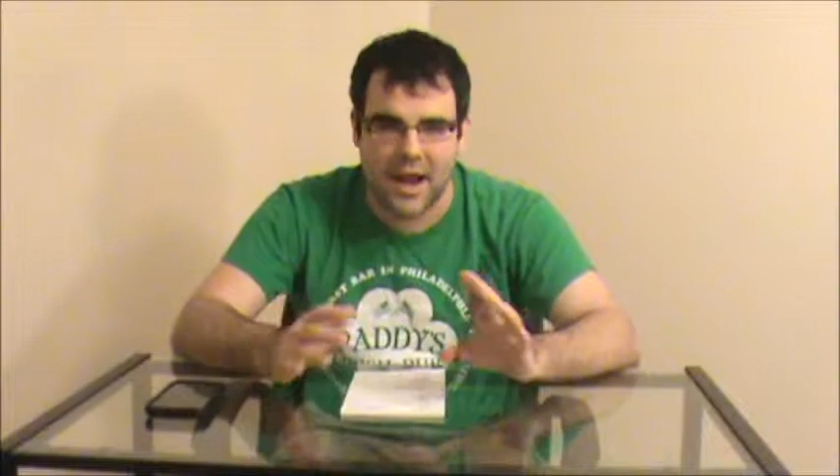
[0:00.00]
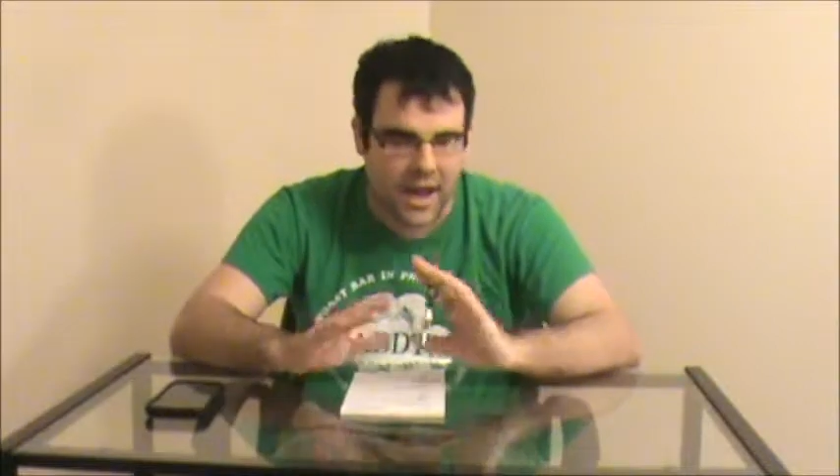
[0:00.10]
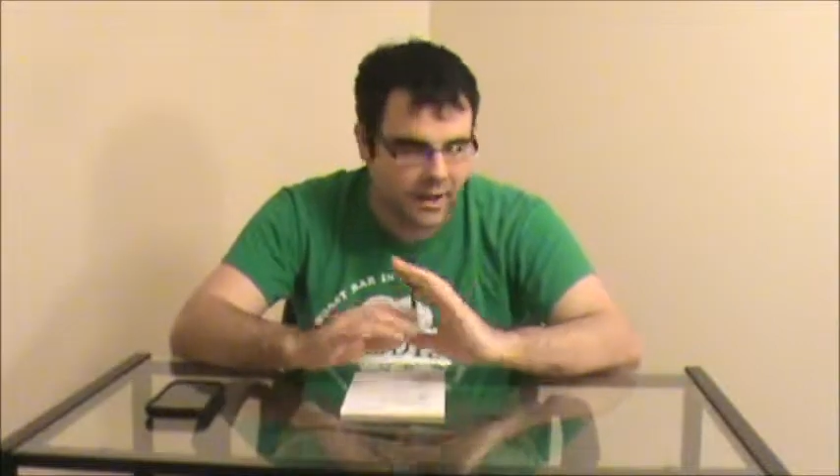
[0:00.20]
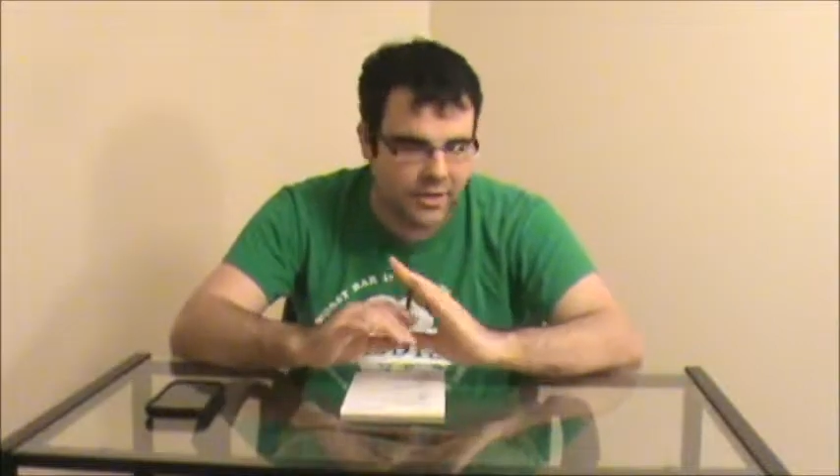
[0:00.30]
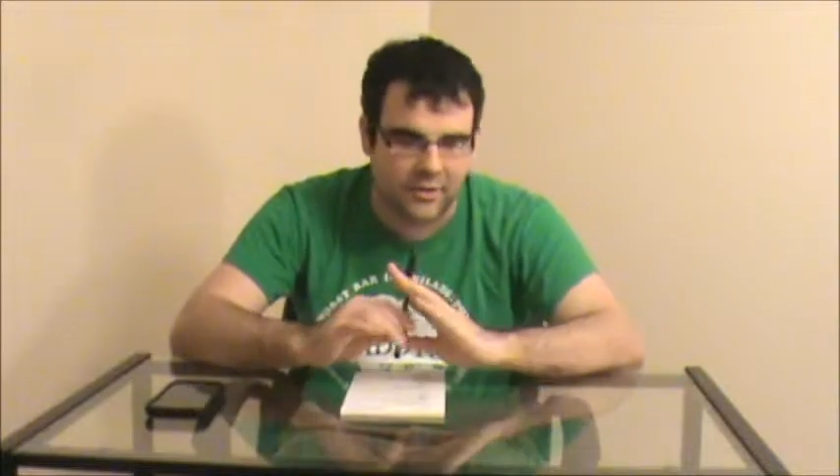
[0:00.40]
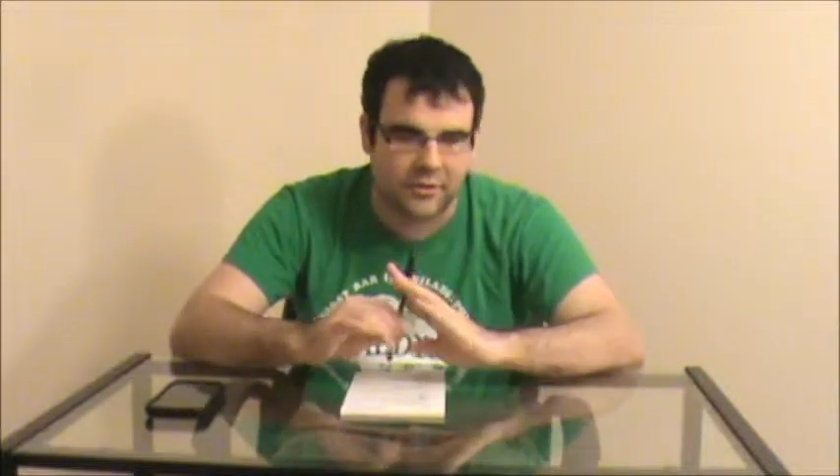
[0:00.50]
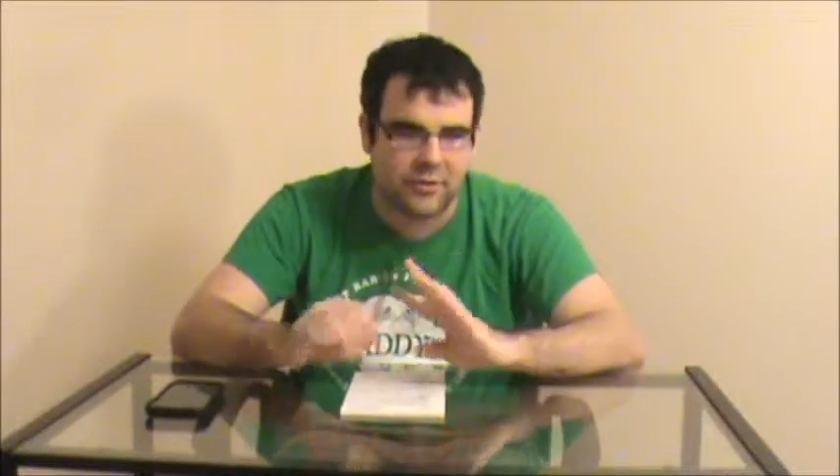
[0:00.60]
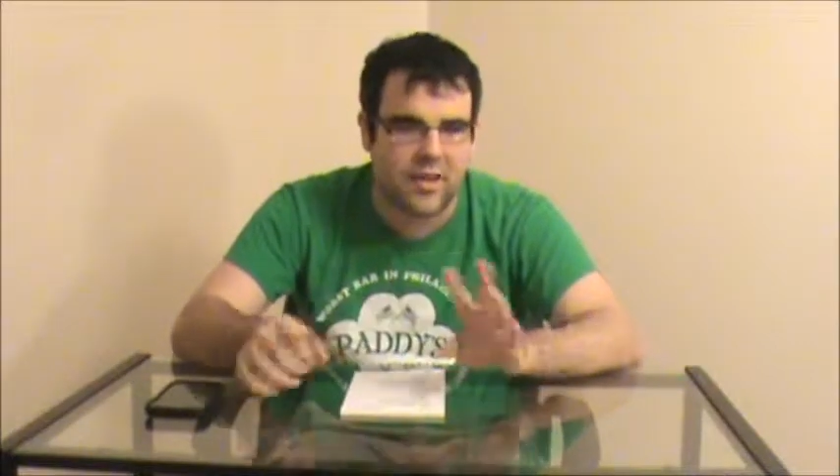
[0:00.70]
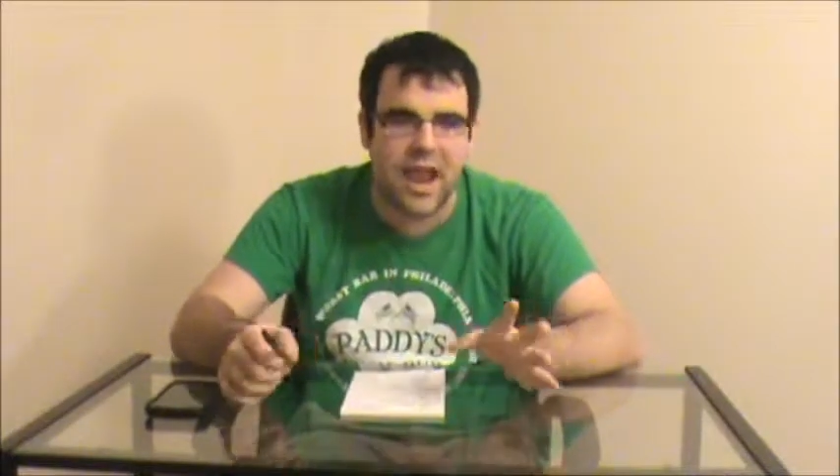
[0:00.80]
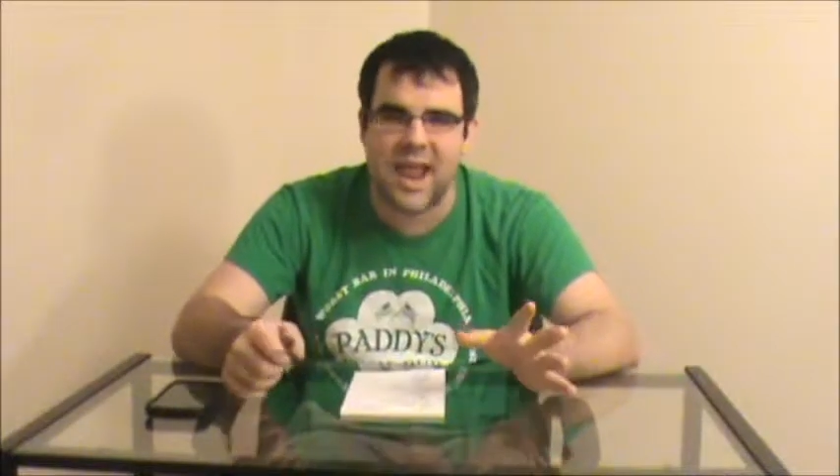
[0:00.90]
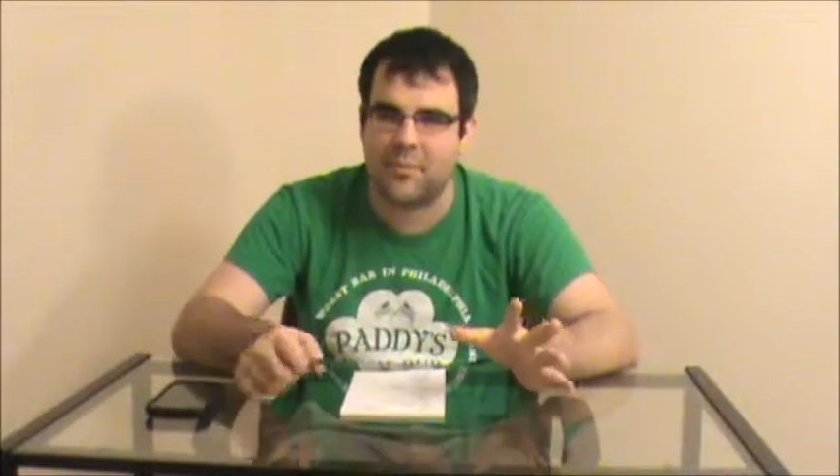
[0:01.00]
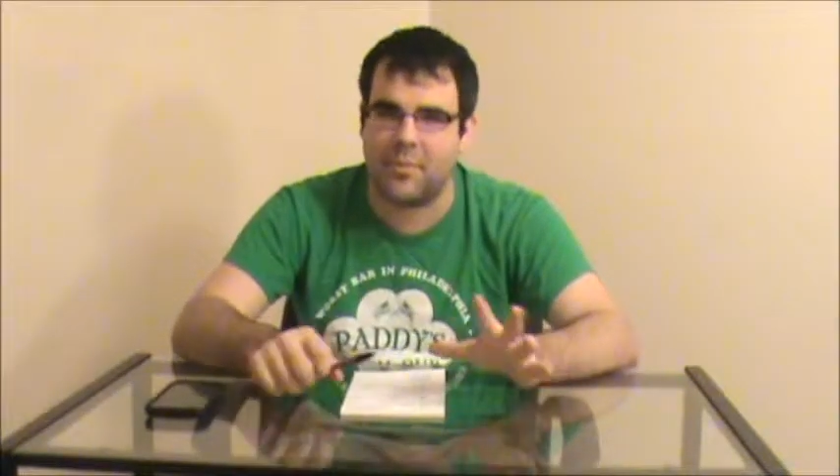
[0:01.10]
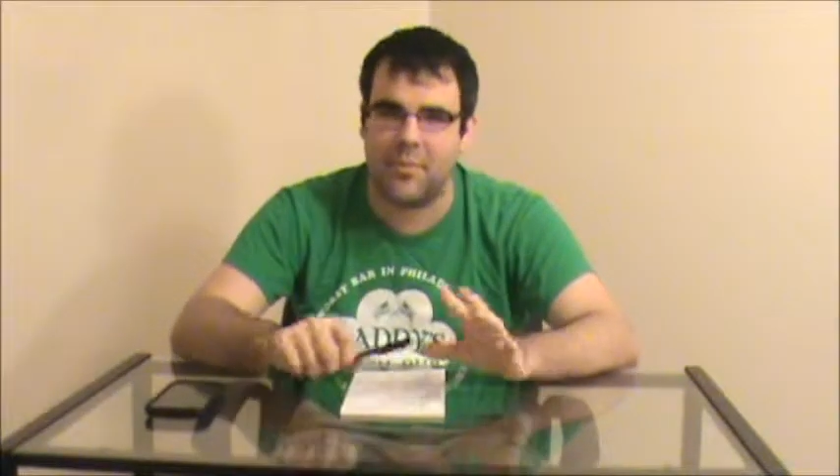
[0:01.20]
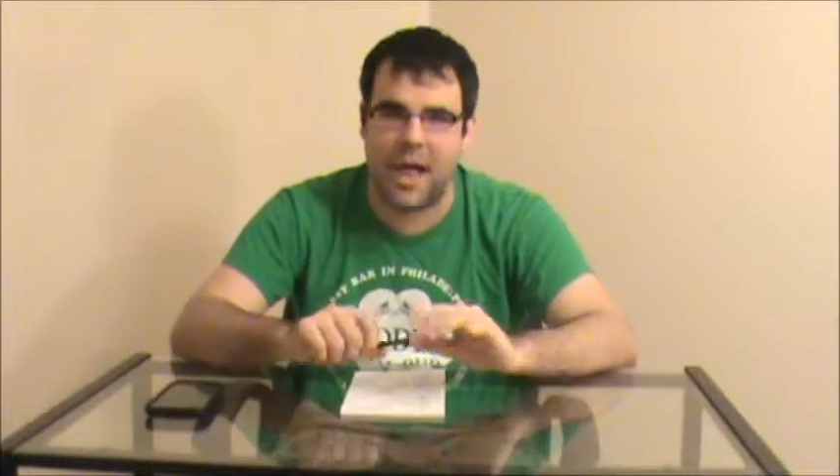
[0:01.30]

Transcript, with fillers: I couldn't stand